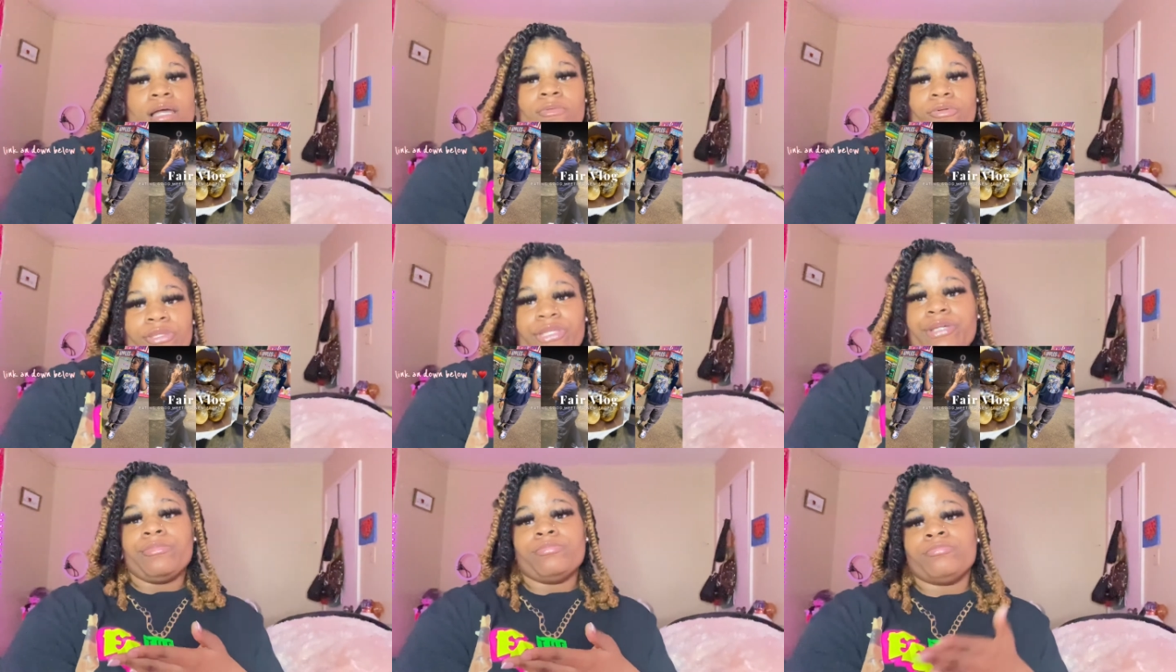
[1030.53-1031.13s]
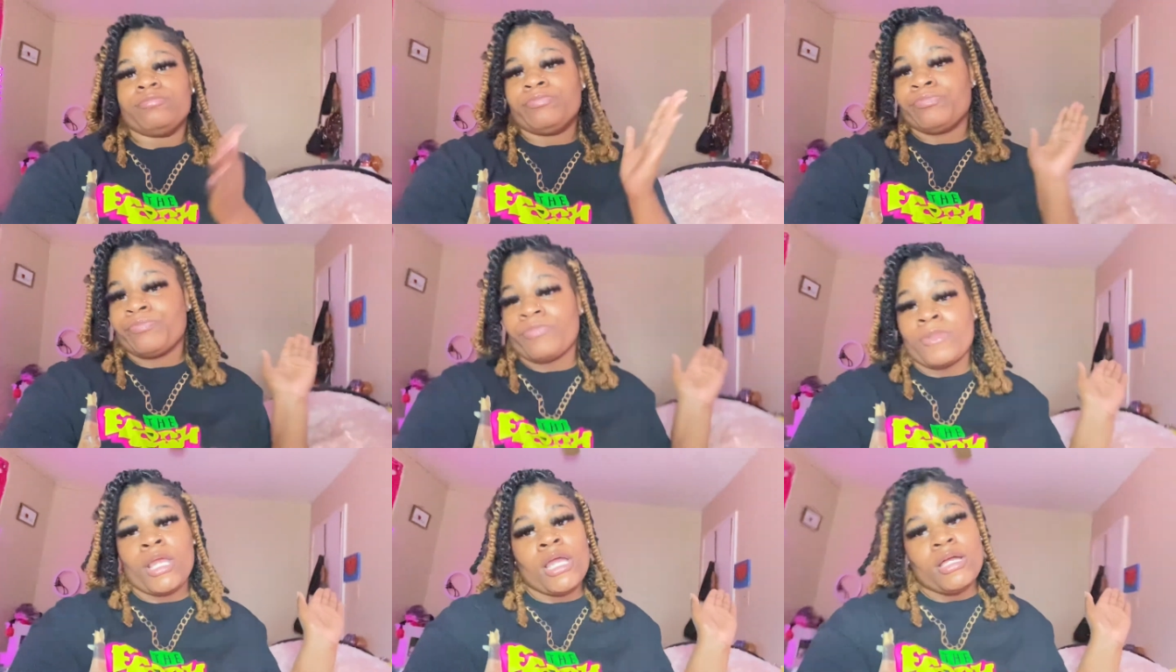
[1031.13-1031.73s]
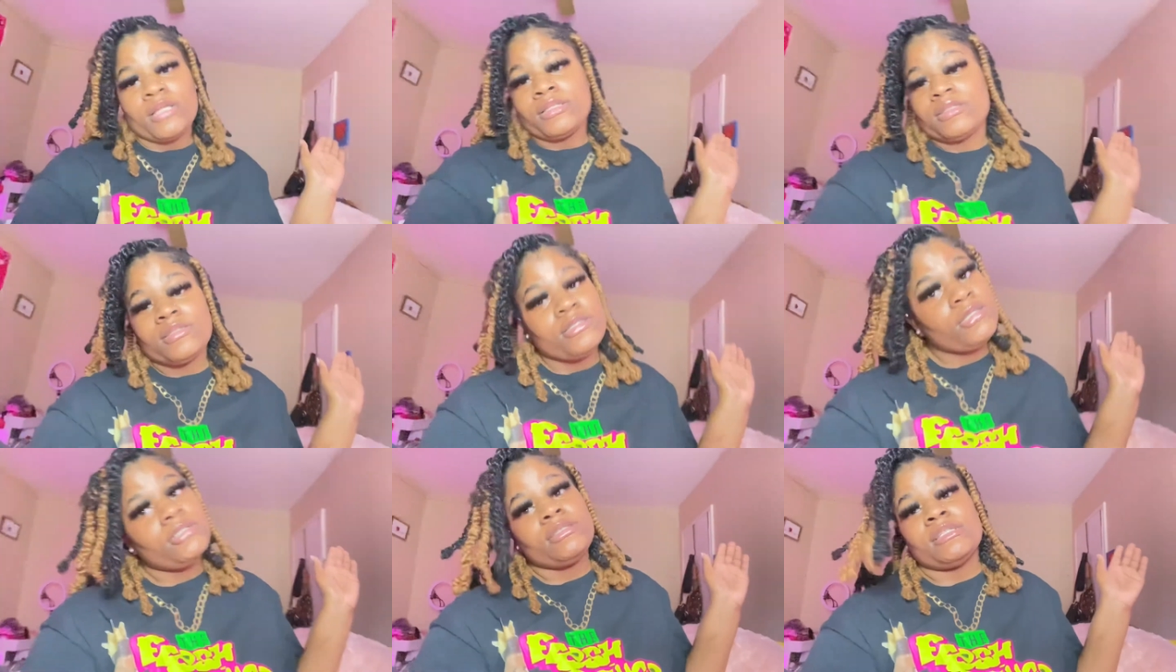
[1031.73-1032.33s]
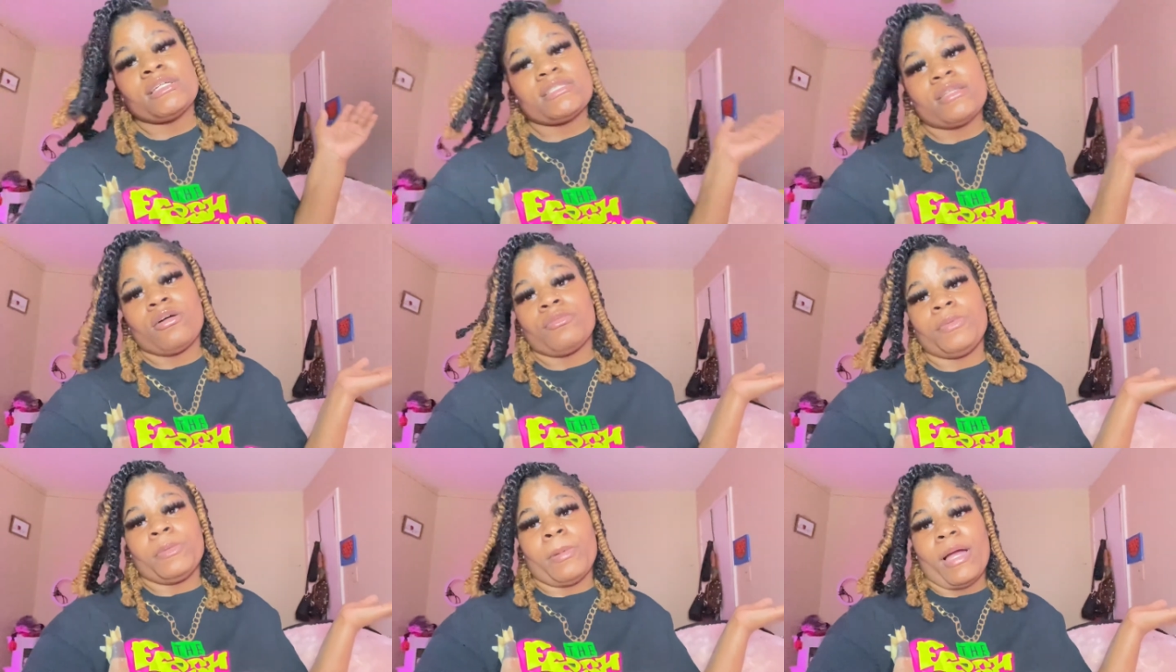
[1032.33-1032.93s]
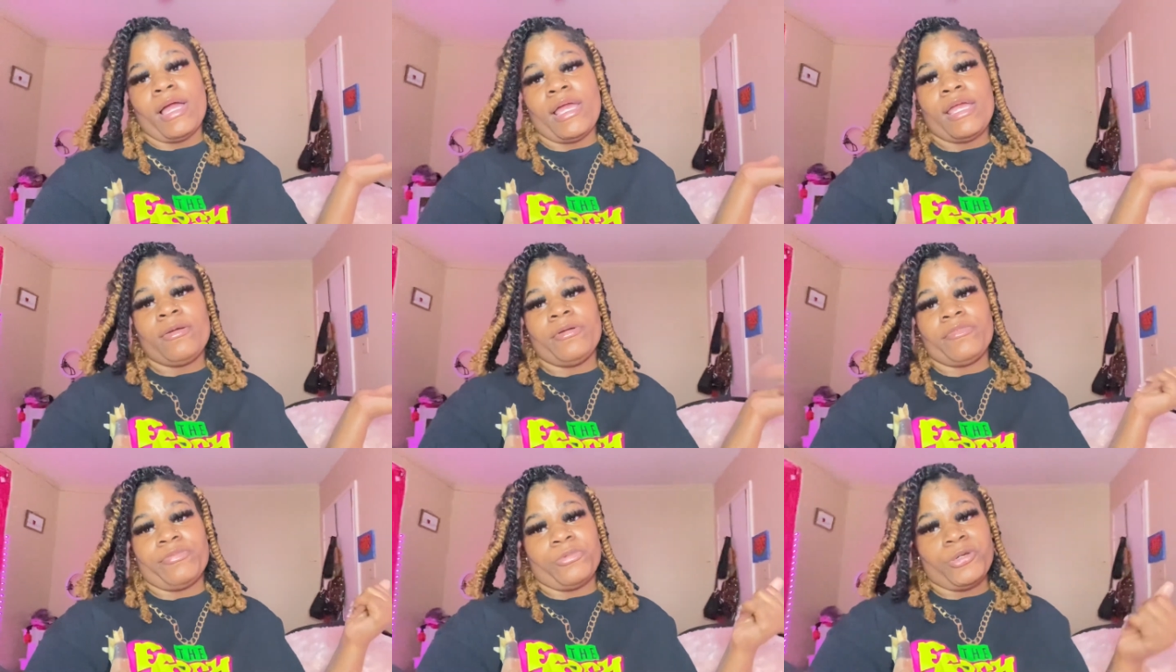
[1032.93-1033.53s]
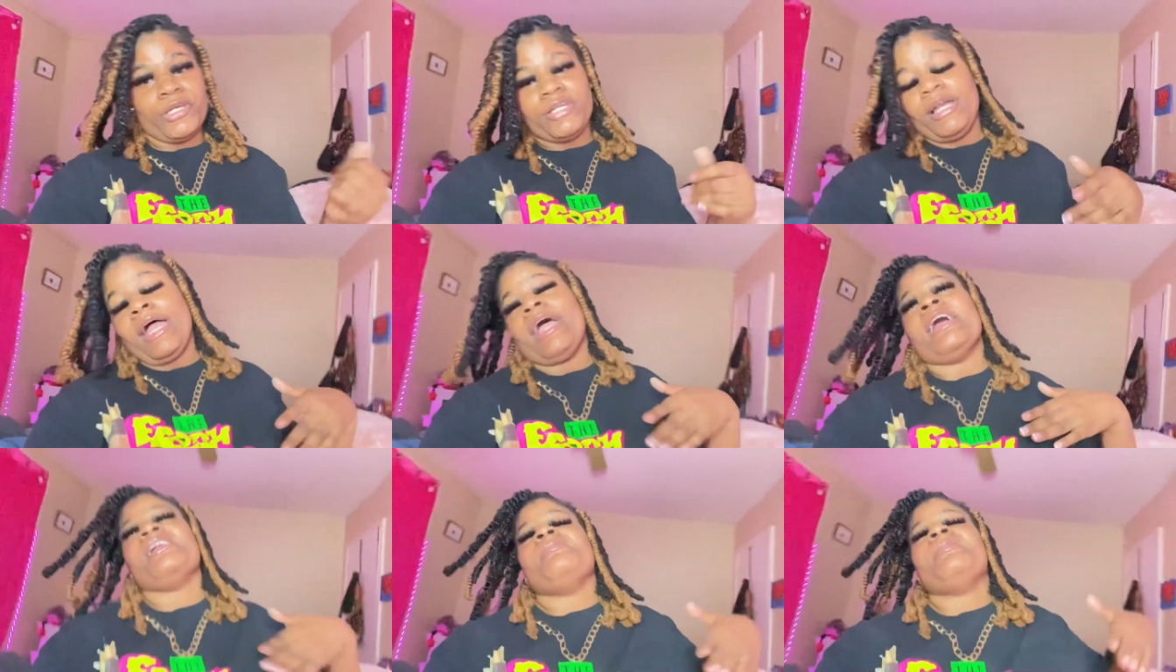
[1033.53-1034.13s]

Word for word: with them. That's the only people I hang with for real. I had an